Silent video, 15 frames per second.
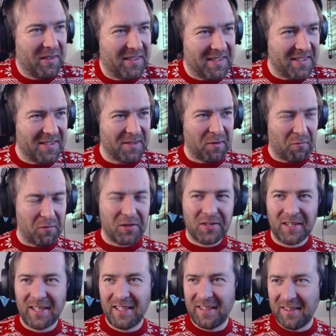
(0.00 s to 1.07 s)
This is
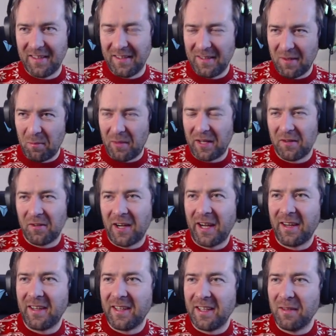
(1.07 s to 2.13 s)
officially the better
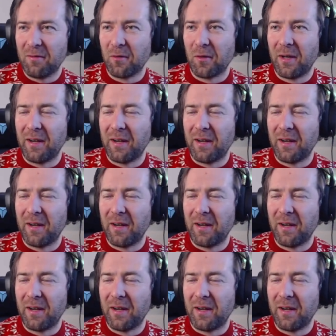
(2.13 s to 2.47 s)
IDE for